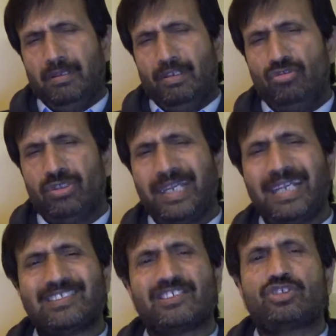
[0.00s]
you know the
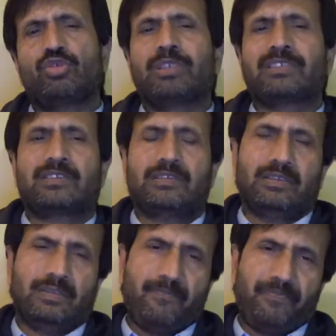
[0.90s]
cancerous tumors
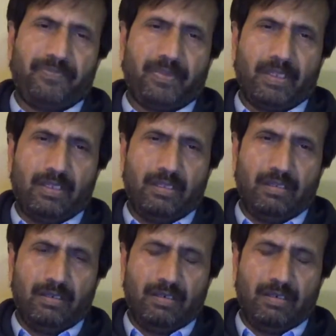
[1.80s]
uh,